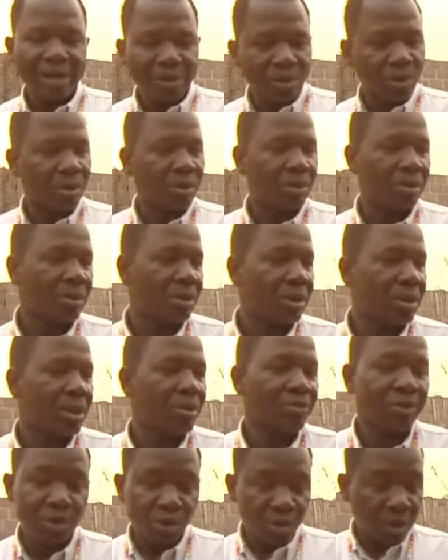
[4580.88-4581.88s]
I know.
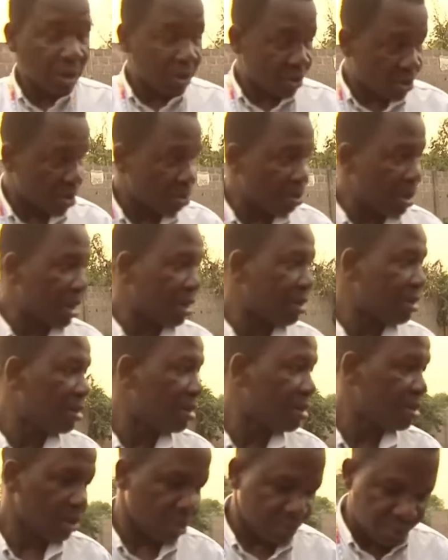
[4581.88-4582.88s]
Very soon I will come back.
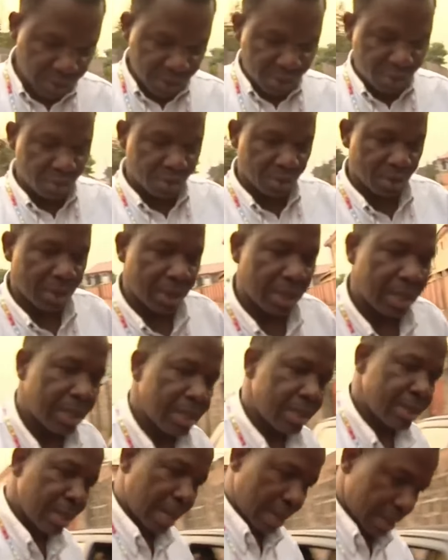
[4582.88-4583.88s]
That's very soon.
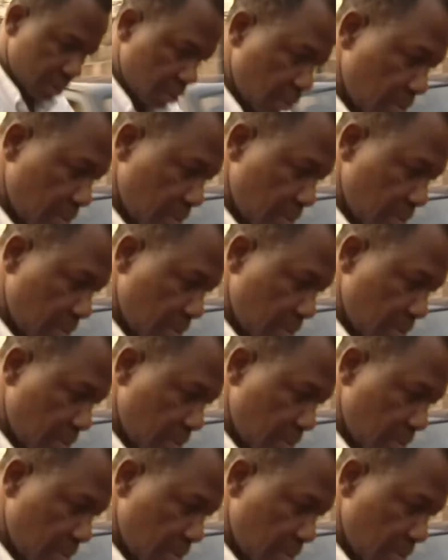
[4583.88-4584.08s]
And I